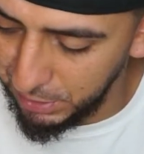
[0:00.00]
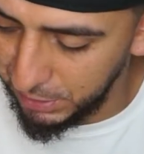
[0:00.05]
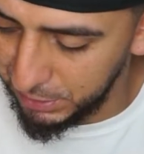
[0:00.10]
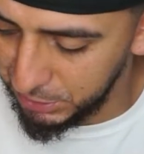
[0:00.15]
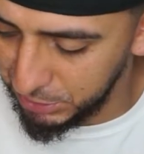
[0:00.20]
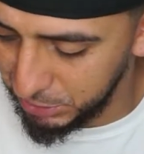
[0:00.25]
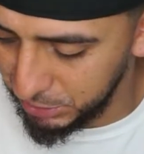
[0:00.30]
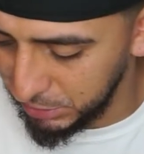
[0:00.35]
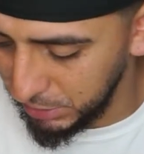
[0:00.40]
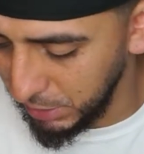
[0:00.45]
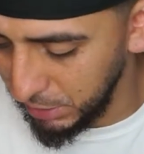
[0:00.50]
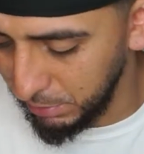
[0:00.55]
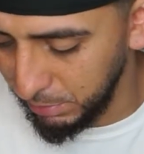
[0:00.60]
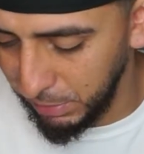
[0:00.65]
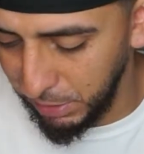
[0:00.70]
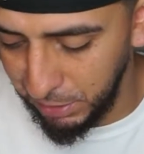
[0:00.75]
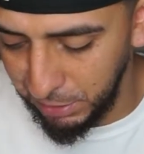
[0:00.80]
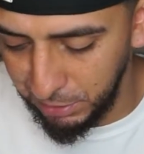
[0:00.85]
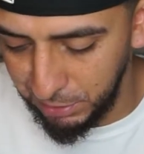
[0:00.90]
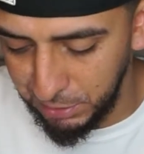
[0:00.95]
that. I'm
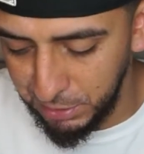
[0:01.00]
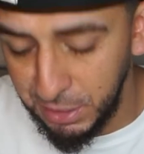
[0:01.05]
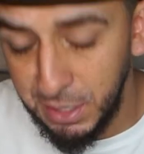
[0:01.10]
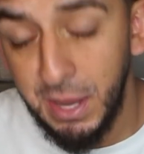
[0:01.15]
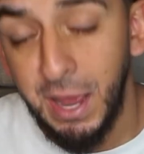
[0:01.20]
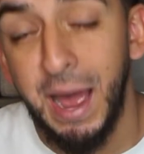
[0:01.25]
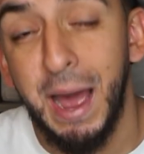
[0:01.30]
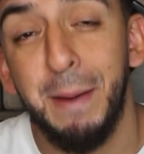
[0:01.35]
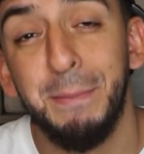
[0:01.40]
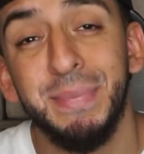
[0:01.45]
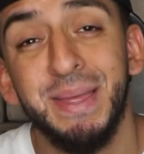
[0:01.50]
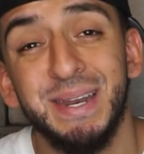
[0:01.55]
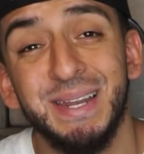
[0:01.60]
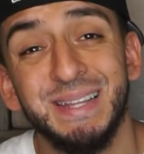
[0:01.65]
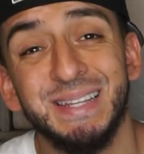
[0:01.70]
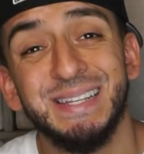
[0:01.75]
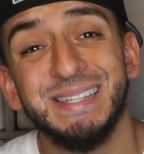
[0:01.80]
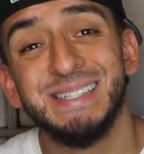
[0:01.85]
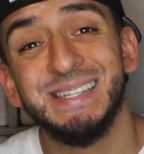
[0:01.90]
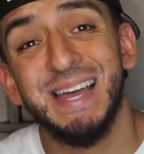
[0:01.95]
not a, I'm not a
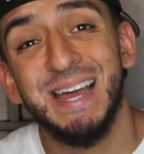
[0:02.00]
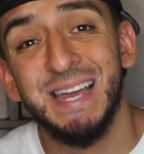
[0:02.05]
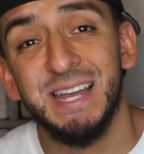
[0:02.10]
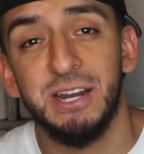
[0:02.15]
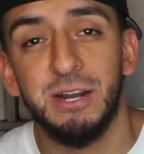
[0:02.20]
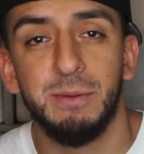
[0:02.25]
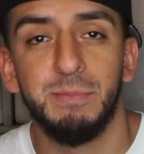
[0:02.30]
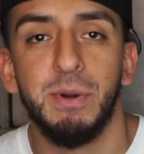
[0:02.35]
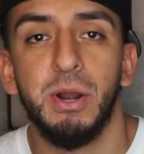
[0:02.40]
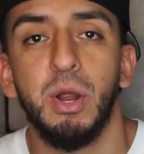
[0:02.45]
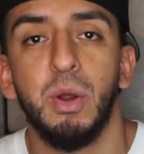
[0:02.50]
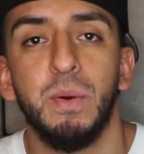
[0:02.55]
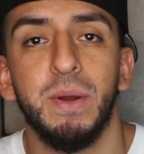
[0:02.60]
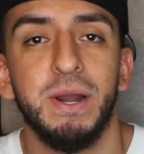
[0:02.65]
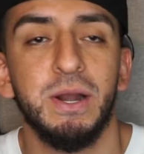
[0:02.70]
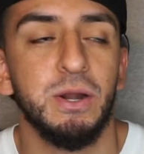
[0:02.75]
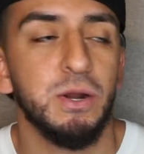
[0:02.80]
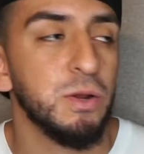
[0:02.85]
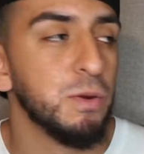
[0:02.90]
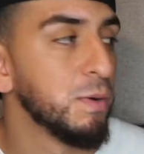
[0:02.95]
designer, bro. I
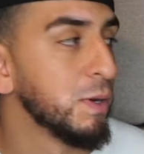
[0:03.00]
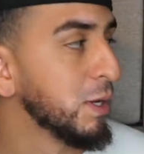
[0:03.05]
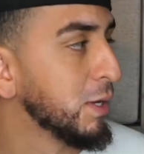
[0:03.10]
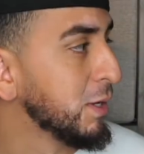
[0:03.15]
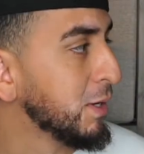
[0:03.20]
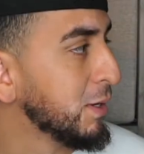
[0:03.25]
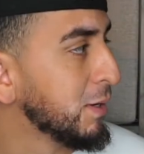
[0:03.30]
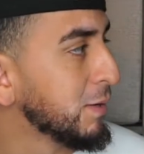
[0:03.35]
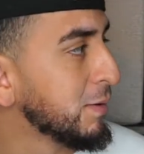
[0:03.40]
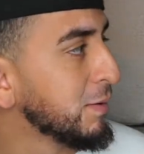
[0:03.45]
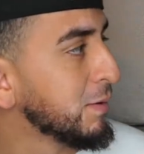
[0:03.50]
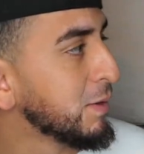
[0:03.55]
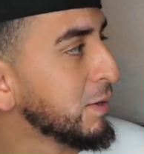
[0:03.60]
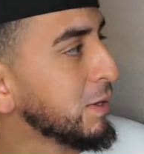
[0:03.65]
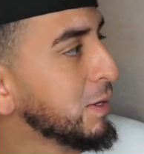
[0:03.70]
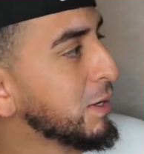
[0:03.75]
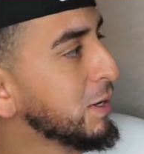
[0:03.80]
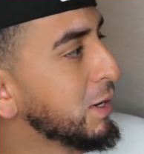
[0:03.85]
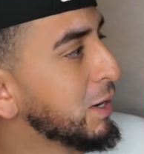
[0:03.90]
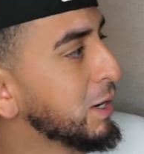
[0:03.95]
don't know what,
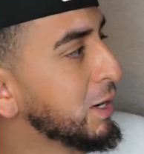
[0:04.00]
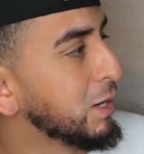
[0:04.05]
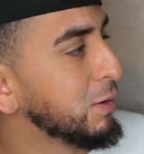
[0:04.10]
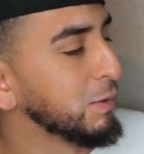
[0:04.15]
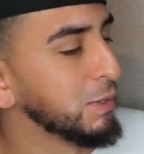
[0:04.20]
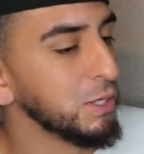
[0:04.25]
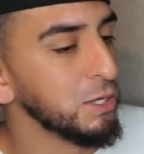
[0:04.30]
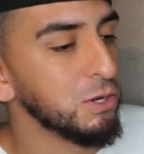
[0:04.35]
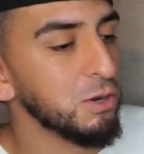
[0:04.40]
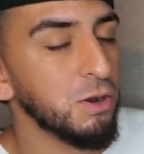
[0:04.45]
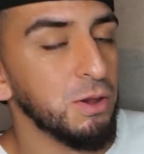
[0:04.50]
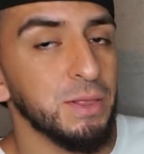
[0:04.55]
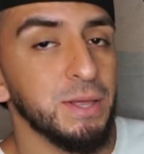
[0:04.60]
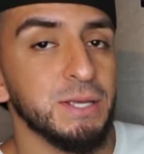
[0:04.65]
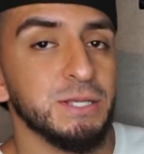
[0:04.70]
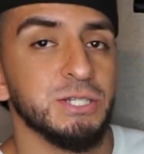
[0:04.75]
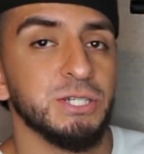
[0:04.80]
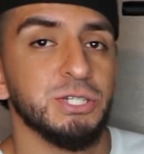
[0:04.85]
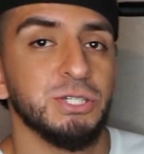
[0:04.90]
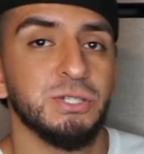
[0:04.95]
I don't know what they call
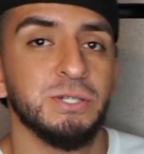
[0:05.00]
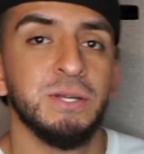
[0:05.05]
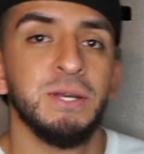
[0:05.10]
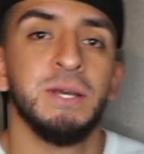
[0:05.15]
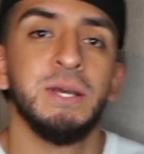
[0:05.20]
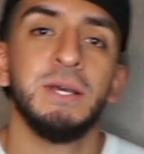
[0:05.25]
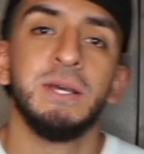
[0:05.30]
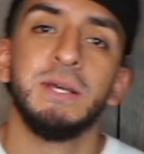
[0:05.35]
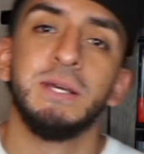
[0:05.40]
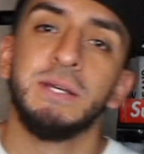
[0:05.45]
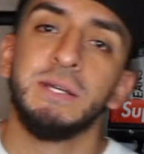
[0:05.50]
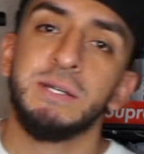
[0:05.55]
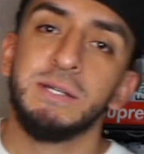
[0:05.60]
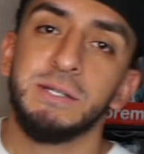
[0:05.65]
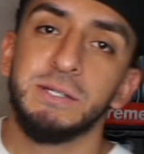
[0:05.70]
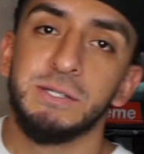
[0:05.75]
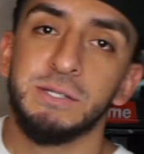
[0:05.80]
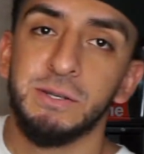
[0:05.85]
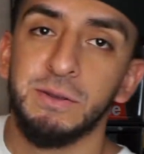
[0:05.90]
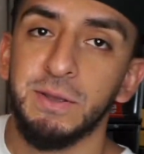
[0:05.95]
that.
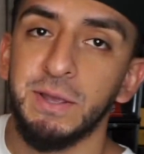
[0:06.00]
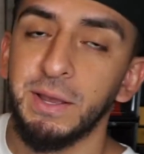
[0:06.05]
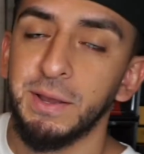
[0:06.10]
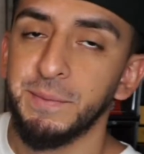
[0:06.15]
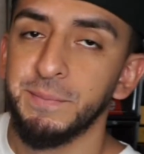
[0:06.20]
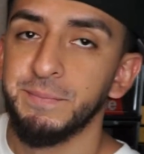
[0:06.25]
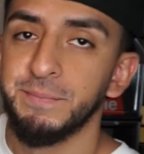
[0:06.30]
so yeah,